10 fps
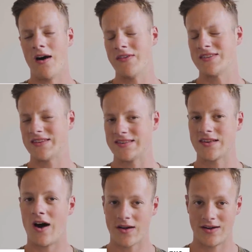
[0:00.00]
obviously
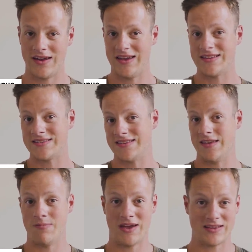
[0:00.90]
soccer is
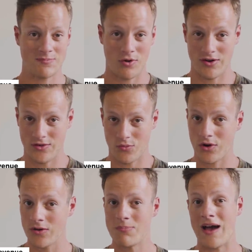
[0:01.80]
the biggest sport in the
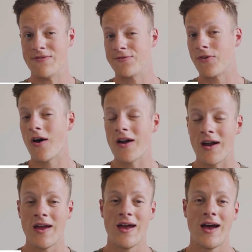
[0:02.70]
world by far.